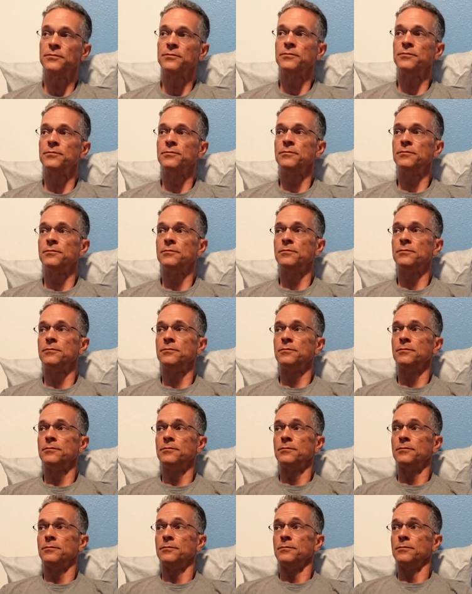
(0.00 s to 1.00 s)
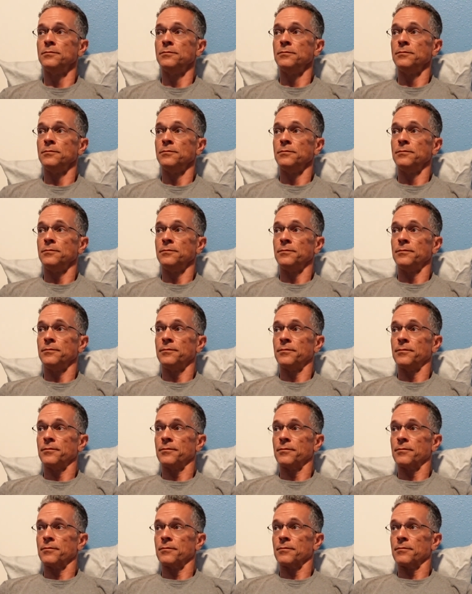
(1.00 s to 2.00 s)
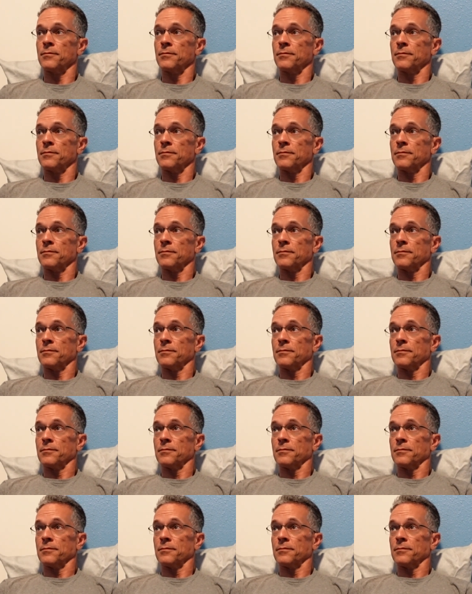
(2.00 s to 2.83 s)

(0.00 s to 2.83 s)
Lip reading: (no one is talking)